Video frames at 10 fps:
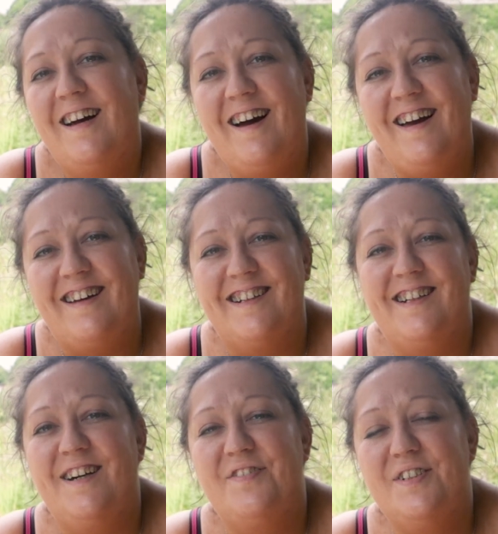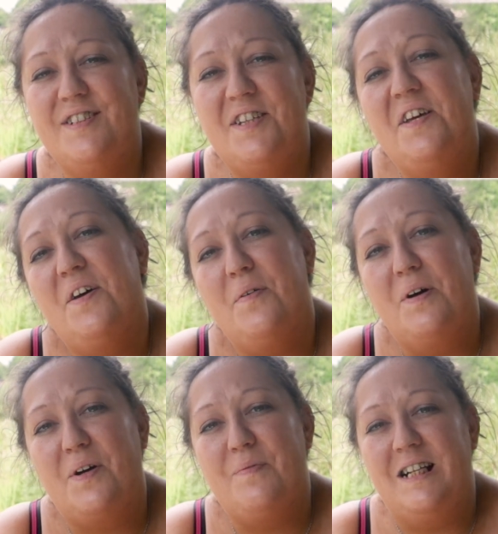Hi good lifers,
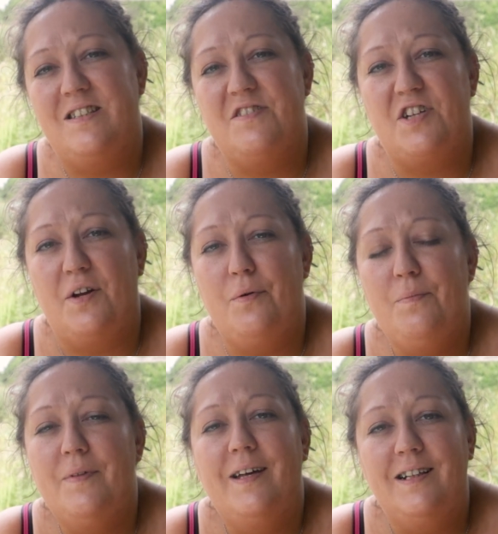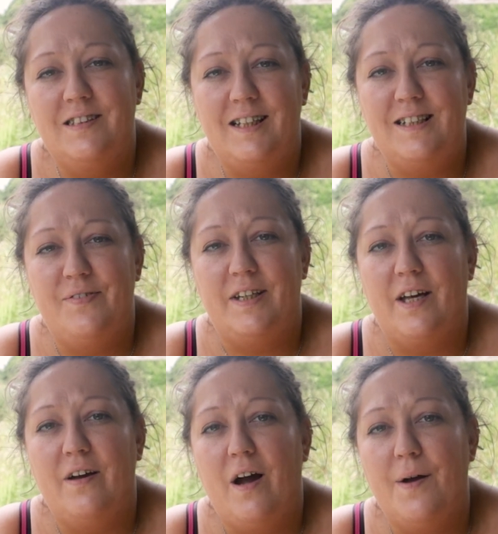welcome back to the channel. In today's
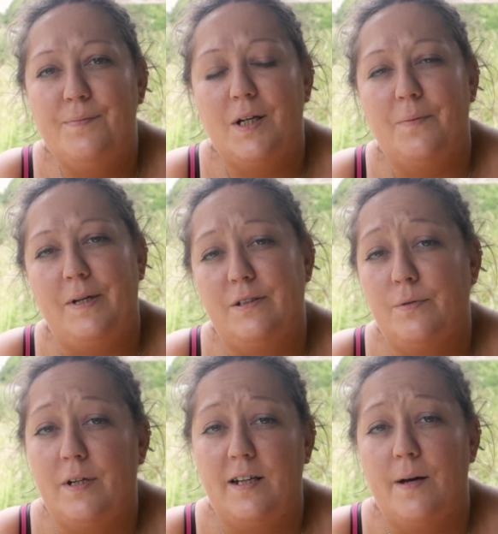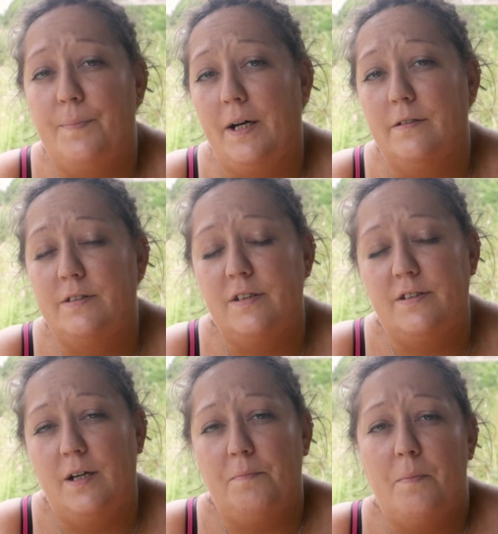video I'm going to be talking about
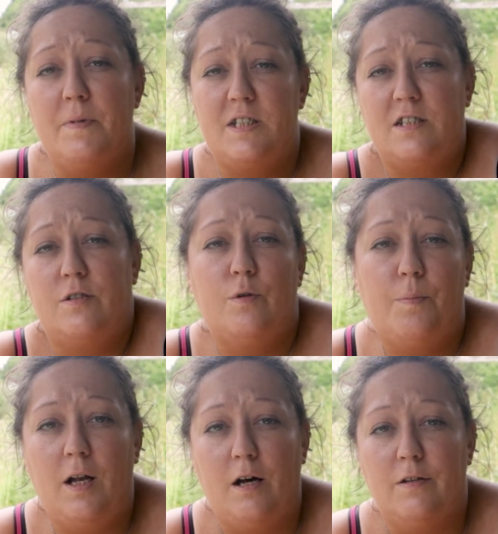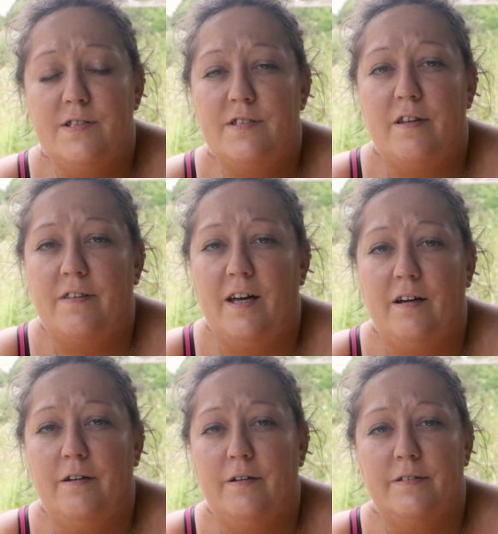some medicinal plants that
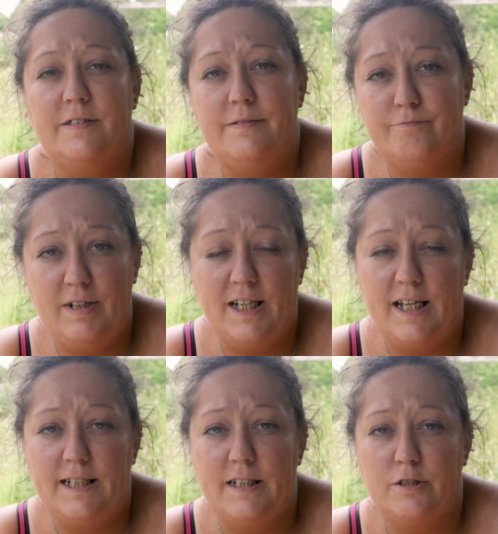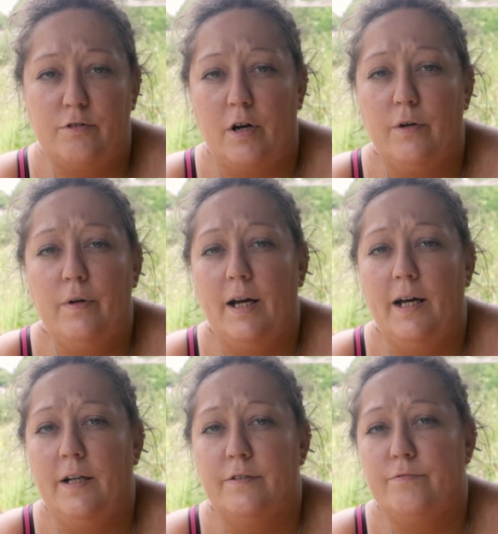are really easy to grow
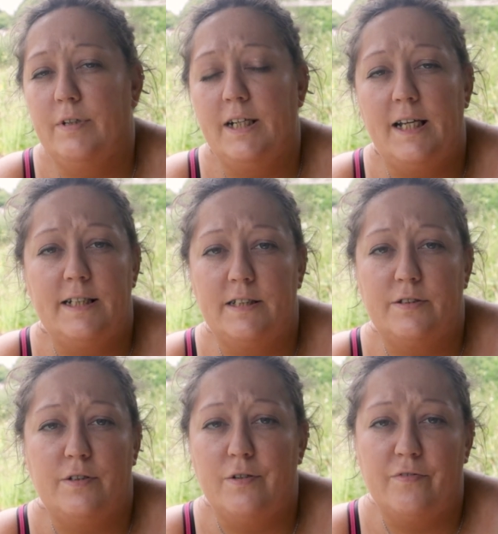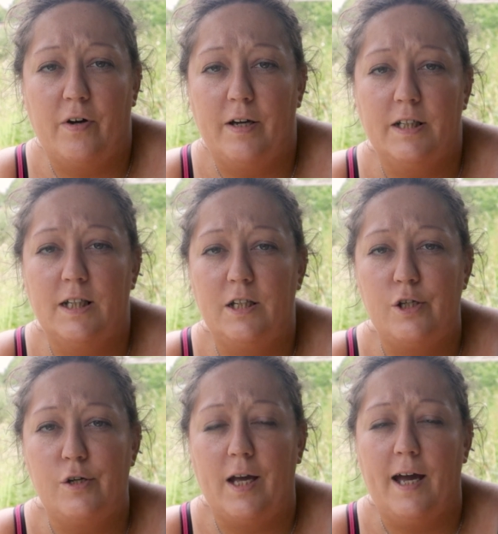and really easy to find in
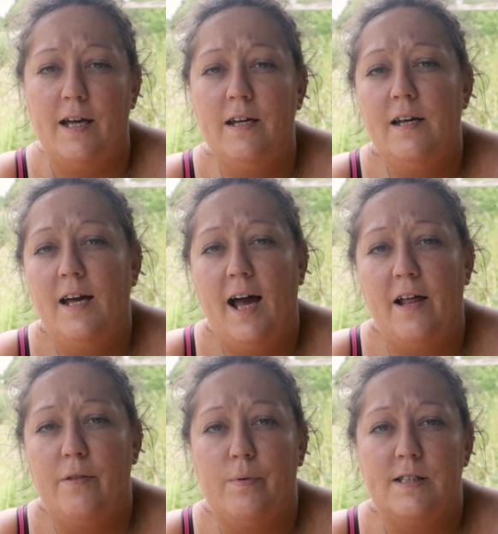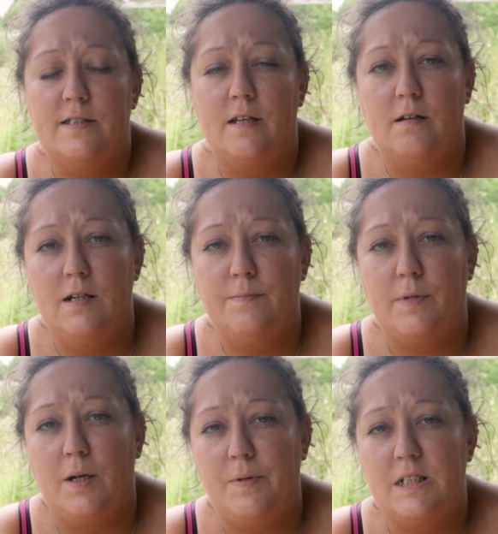the UK, and the ones that I'm
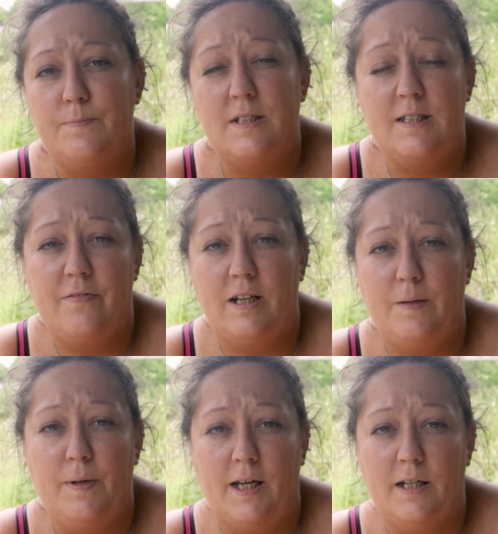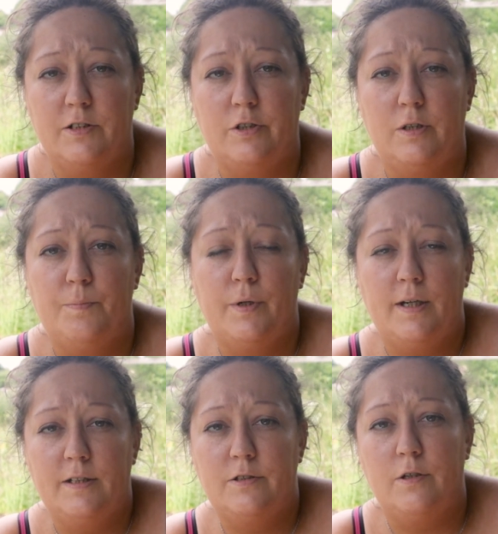going to be specifically picking to put
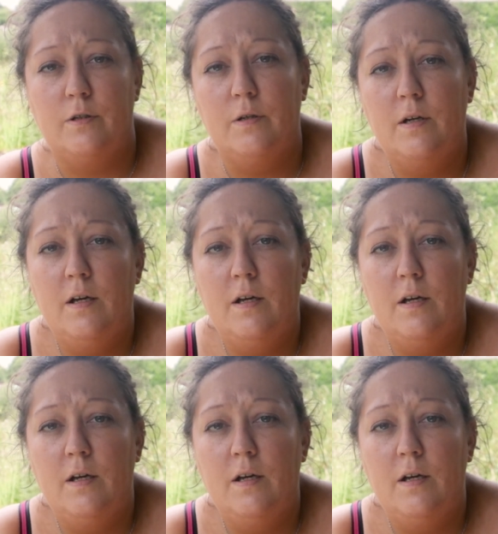into